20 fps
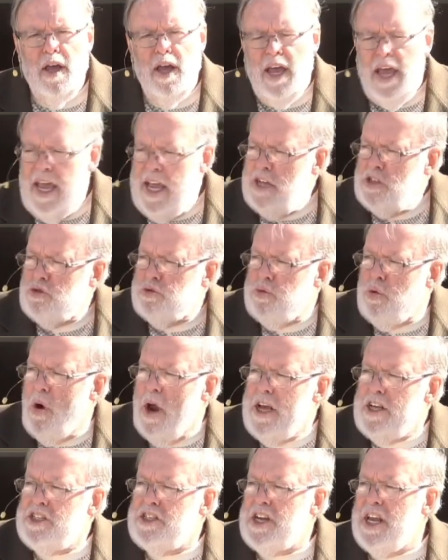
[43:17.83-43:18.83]
He's
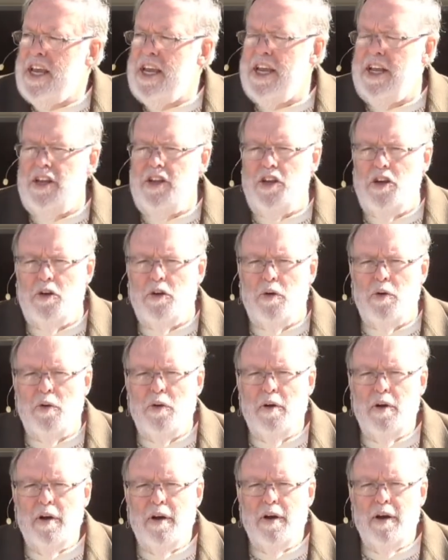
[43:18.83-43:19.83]
resting in you.
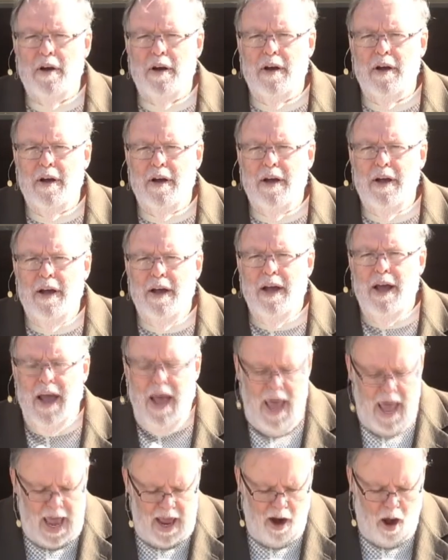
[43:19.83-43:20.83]

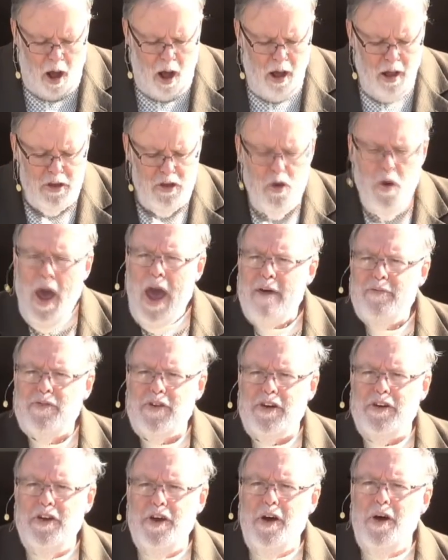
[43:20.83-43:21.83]
And all you have to
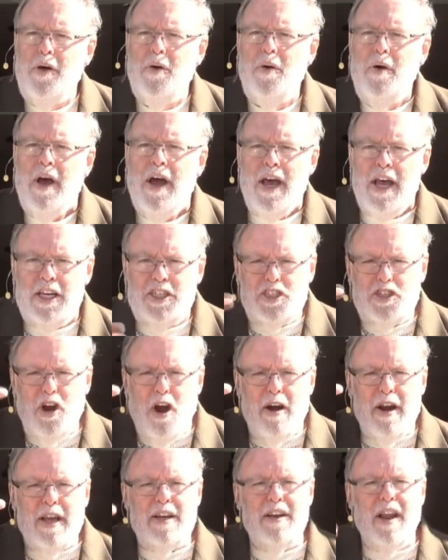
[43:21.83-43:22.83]
do is
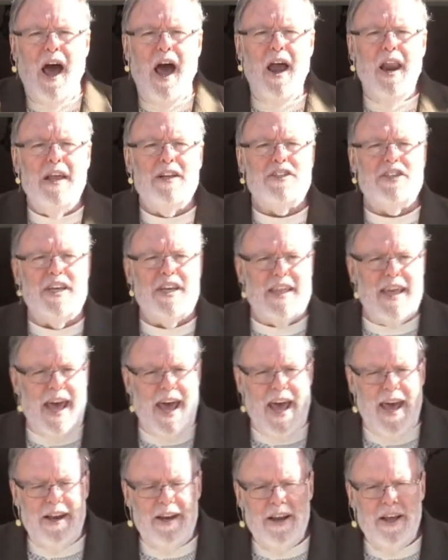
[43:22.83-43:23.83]
start acknowledging
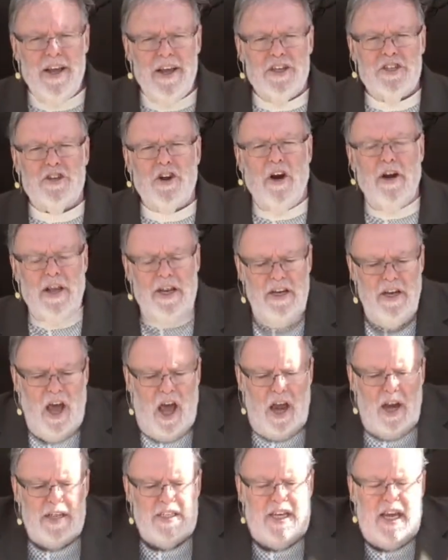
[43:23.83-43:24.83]
that, start
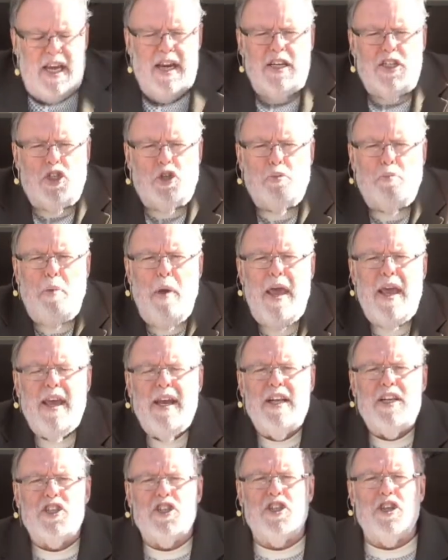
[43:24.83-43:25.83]
acknowledging it and speaking
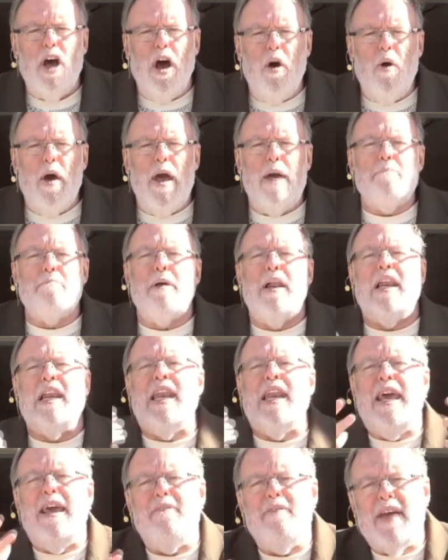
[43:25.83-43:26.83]
it so and
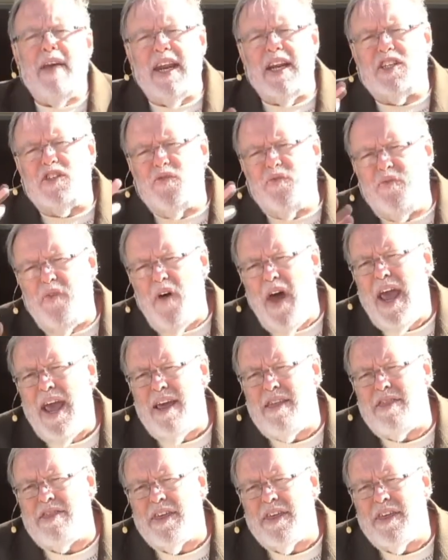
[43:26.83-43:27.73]
believing it. It's faith.